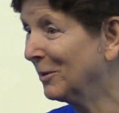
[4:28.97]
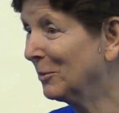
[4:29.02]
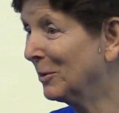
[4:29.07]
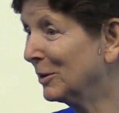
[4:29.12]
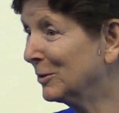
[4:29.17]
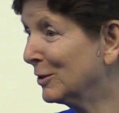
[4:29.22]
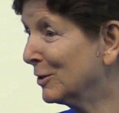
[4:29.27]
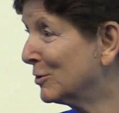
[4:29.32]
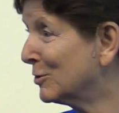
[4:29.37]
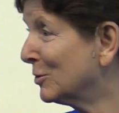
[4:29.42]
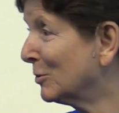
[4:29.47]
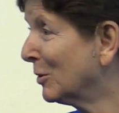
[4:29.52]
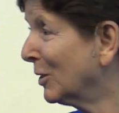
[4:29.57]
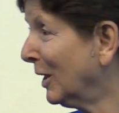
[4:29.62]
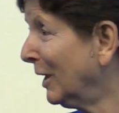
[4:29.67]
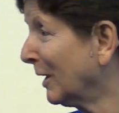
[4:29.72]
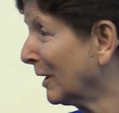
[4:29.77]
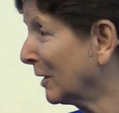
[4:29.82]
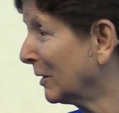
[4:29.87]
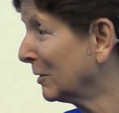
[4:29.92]
"What did you
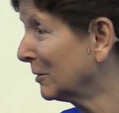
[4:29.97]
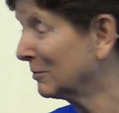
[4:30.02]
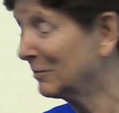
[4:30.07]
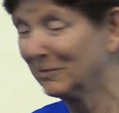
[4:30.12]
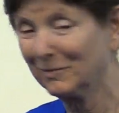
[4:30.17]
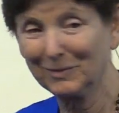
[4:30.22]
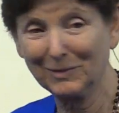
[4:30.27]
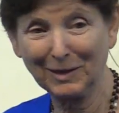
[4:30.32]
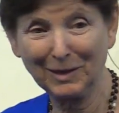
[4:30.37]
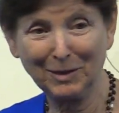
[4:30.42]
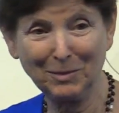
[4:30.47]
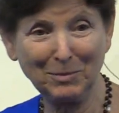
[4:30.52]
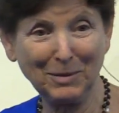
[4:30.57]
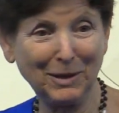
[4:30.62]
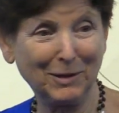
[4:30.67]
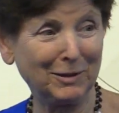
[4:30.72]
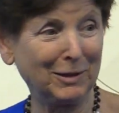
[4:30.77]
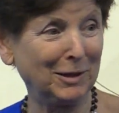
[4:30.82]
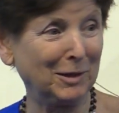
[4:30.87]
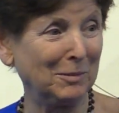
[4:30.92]
think
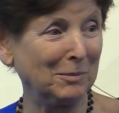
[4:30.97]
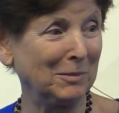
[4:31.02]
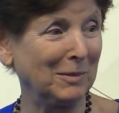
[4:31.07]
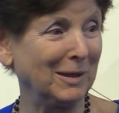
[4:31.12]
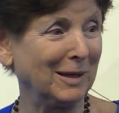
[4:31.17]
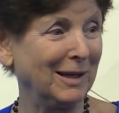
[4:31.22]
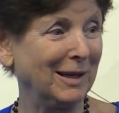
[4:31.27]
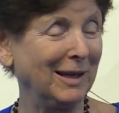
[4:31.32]
about him?"